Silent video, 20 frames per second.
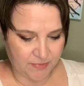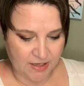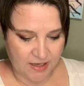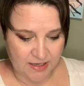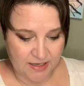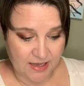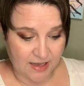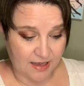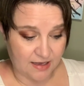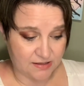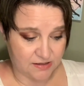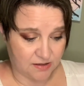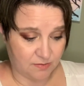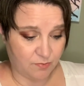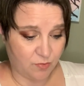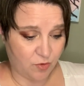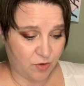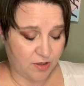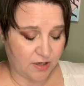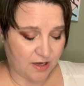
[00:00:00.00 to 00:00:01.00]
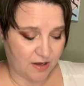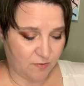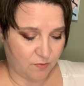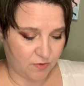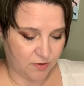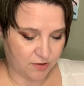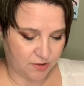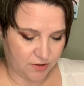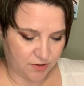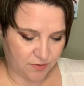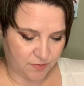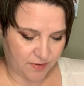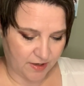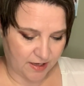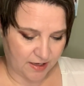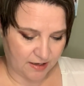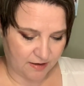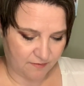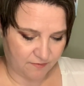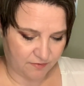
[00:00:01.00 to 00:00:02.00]
yeah, at some point I will do
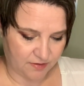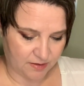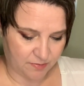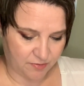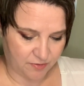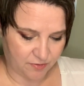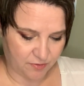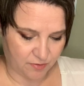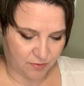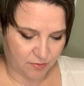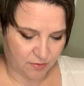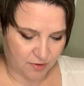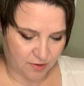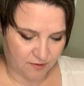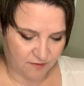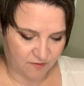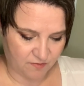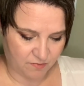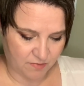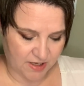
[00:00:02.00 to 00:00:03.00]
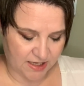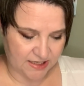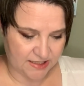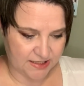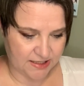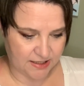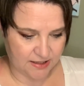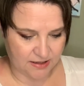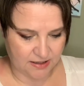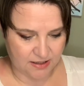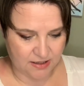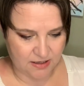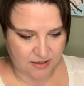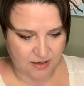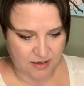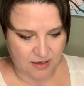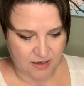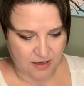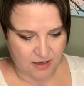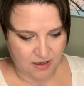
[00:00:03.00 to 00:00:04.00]
a flip through of my daily,
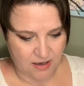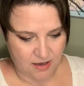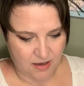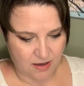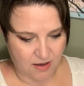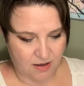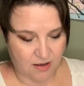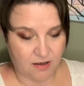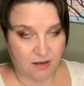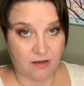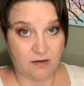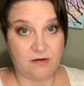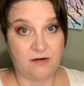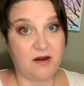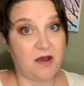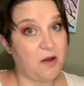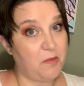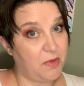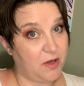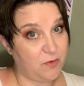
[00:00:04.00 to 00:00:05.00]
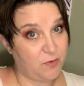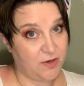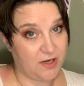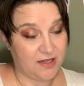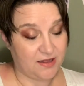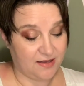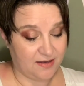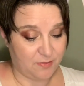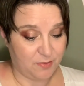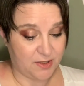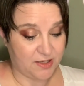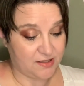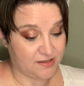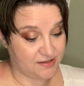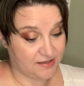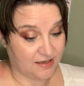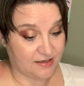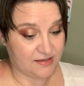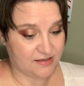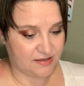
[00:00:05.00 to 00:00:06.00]
not my weekly, because
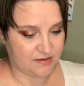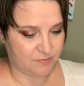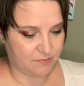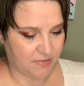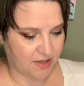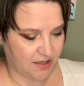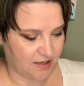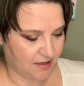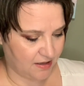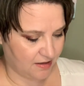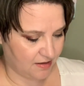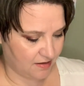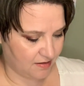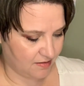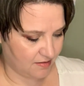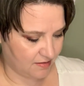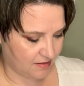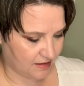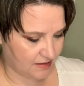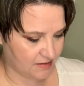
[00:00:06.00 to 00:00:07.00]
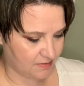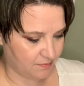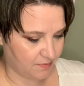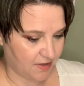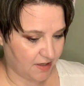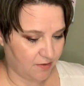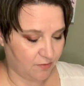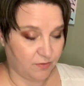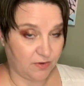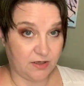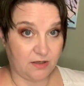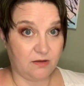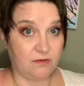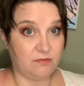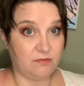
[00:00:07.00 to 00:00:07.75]
that's my real